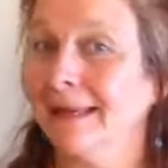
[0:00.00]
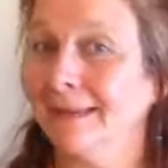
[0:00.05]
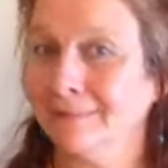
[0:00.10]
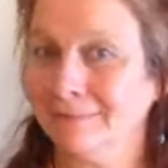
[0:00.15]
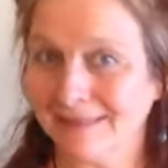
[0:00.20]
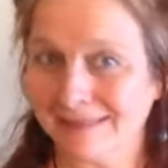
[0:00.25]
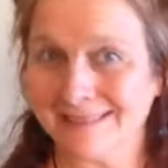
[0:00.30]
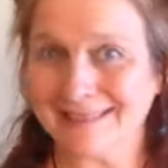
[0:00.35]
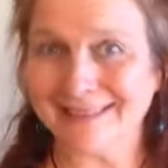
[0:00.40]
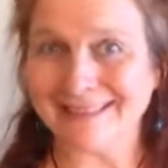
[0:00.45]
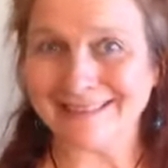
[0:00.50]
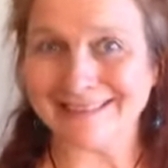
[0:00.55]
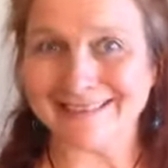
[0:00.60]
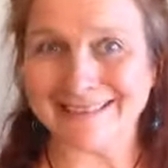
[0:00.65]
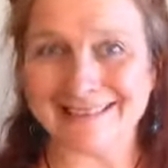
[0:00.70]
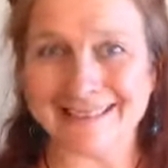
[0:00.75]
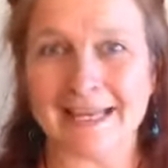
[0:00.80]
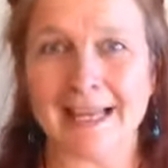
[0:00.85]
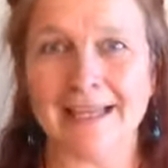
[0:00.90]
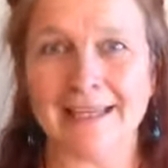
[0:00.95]
Please get in
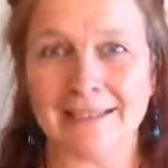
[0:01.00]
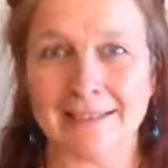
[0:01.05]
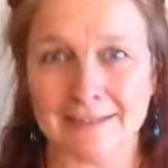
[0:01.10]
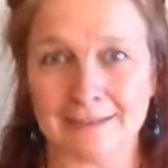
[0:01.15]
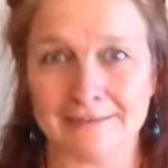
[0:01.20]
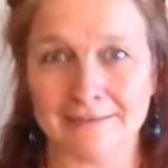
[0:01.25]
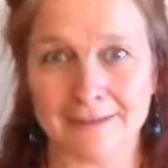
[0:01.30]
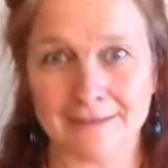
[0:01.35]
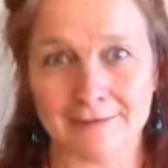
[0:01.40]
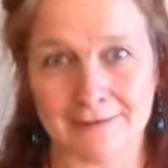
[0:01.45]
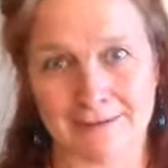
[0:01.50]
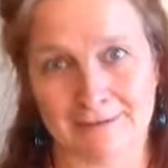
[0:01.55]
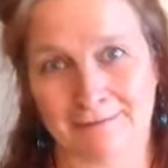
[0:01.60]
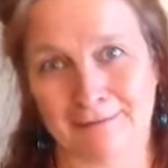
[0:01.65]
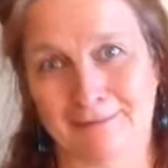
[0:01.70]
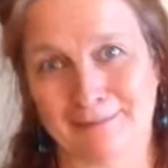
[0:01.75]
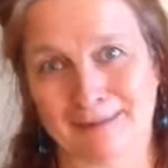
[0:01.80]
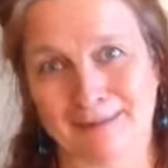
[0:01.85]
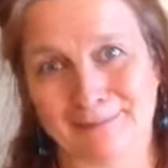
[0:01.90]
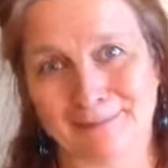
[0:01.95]
touch. I love hearing
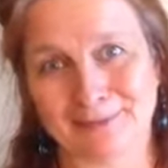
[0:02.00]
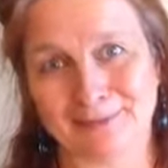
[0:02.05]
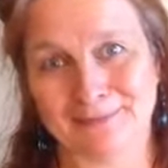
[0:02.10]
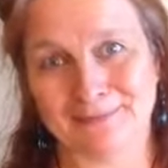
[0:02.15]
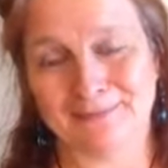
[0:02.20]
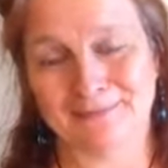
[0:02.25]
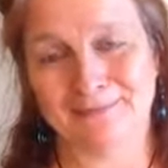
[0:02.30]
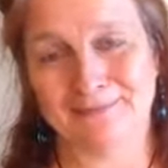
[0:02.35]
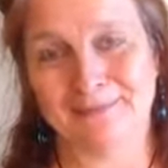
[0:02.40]
from people.